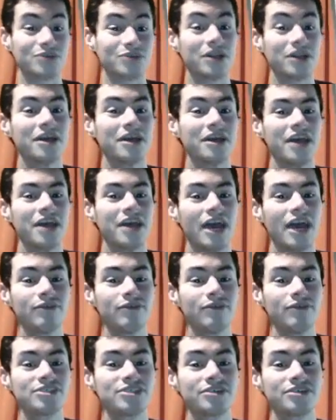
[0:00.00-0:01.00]
Well,
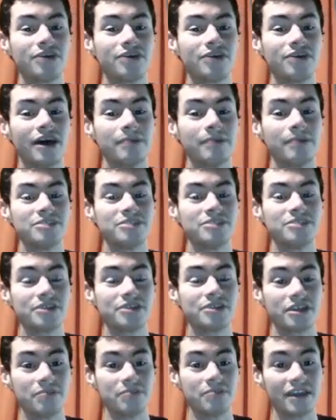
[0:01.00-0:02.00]
every single sale
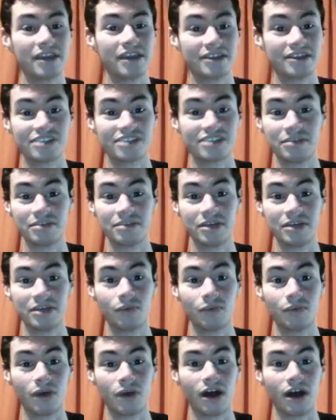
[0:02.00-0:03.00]
that you make that's going to be
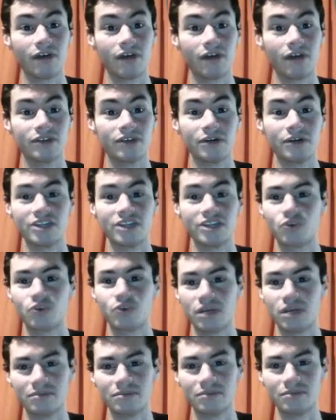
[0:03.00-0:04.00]
of, like
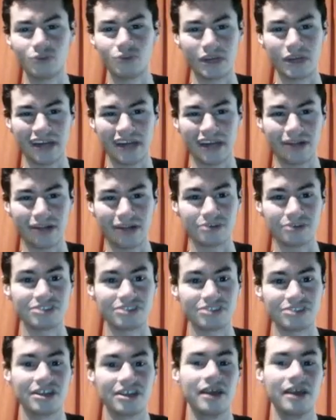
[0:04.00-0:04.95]
$20,